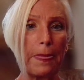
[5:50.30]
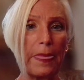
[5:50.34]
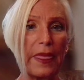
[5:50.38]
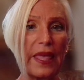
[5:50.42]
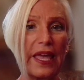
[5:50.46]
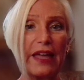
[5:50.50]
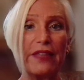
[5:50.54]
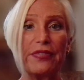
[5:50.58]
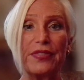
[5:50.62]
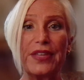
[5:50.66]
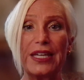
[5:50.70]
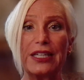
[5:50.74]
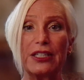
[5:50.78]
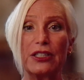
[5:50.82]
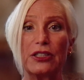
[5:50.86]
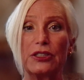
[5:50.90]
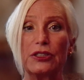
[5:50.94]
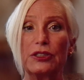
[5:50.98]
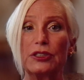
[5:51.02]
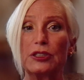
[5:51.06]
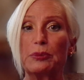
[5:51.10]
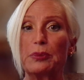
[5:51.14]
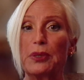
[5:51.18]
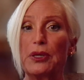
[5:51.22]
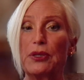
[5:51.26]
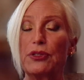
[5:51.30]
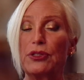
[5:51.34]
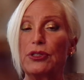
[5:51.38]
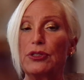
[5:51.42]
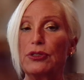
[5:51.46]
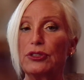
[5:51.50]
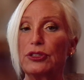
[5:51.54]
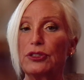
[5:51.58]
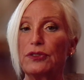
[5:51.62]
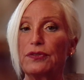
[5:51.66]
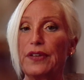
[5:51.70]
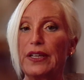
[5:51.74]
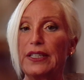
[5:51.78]
and that includes both
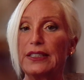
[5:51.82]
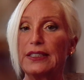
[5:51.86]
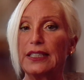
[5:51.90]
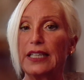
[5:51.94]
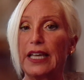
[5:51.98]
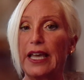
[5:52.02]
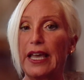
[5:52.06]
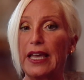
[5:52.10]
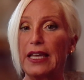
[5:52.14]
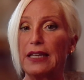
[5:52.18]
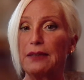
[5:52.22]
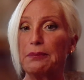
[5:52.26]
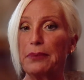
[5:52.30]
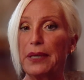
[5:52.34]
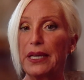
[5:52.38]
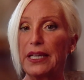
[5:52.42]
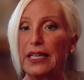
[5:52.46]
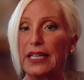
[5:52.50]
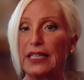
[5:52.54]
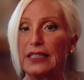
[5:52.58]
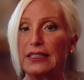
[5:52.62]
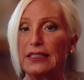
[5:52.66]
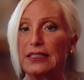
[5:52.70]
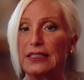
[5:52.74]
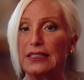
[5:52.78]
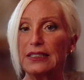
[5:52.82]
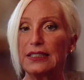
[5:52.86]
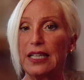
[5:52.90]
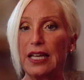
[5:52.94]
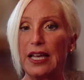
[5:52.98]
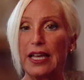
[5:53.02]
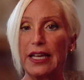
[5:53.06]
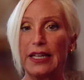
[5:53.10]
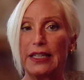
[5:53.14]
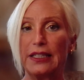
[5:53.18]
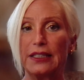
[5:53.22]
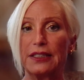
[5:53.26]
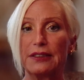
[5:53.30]
user facing and back end
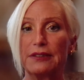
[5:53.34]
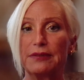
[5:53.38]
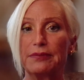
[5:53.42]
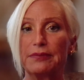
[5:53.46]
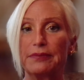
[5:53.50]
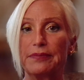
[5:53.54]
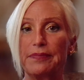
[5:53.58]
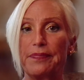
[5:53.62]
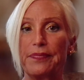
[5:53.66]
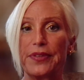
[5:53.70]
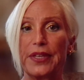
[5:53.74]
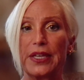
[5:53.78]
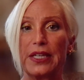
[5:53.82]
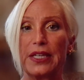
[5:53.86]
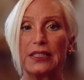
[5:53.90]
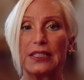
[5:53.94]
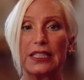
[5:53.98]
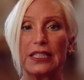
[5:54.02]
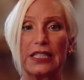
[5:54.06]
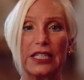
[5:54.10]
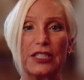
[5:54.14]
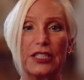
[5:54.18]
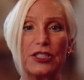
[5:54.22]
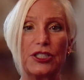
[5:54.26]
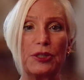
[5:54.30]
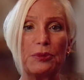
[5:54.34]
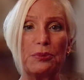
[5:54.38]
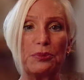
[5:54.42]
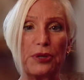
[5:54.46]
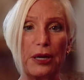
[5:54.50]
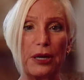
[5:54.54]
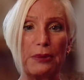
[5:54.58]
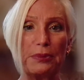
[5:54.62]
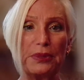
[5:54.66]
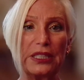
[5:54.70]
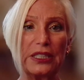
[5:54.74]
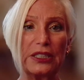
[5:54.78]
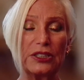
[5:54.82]
design, to get you
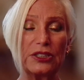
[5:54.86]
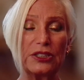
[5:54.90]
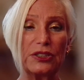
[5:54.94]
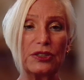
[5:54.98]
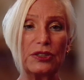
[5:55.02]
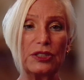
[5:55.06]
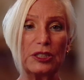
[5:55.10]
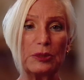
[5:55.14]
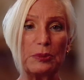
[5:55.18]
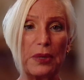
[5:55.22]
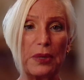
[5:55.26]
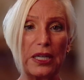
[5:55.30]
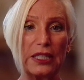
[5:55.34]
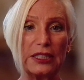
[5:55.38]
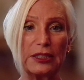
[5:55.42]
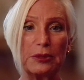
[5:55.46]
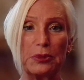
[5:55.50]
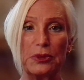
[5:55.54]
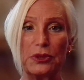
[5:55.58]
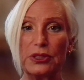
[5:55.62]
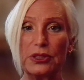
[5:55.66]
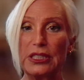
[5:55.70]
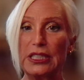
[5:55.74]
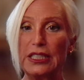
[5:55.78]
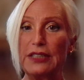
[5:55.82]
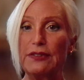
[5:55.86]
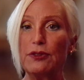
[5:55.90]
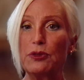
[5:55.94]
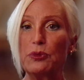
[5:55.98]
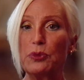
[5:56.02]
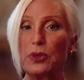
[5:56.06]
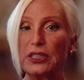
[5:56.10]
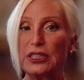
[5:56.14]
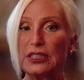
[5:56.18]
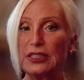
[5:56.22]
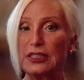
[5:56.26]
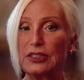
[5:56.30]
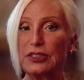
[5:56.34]
prompting as soon as possible, even while
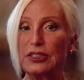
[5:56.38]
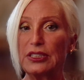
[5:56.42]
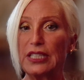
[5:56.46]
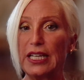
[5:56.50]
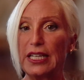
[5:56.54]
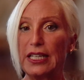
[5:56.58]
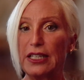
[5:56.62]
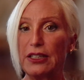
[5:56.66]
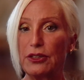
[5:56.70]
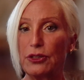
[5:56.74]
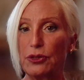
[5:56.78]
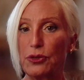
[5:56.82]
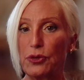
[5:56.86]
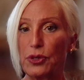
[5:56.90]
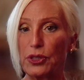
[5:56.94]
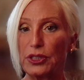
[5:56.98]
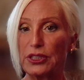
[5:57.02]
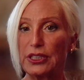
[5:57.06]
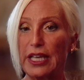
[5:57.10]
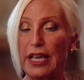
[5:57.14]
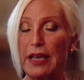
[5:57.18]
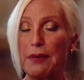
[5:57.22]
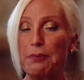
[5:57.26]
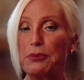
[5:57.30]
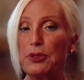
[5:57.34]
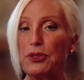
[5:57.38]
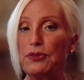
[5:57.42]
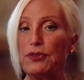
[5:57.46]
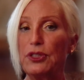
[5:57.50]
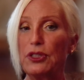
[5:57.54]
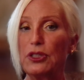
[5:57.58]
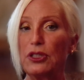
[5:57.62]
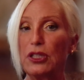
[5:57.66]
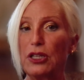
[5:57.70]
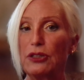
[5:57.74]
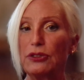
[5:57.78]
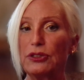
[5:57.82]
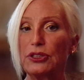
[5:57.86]
still taking the course, and move you
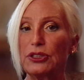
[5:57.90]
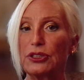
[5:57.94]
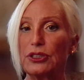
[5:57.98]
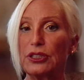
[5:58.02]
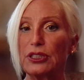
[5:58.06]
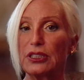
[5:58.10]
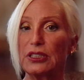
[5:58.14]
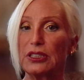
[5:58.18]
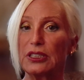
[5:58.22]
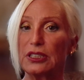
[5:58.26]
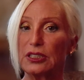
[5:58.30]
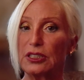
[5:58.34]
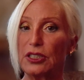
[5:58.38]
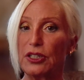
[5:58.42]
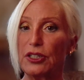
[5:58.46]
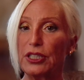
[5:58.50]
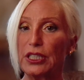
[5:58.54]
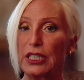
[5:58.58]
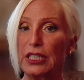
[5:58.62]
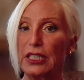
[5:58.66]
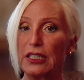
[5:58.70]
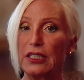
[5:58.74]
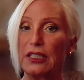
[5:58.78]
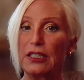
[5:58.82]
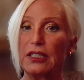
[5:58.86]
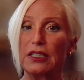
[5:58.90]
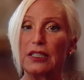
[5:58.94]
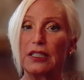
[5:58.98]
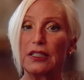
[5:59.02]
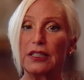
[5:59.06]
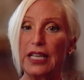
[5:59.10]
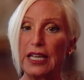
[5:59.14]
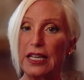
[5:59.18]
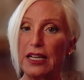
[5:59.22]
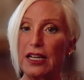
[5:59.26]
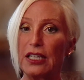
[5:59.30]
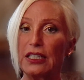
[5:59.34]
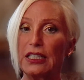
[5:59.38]
closer to starting
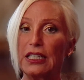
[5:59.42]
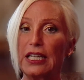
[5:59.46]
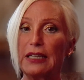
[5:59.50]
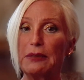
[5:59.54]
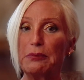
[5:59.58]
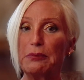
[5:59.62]
that online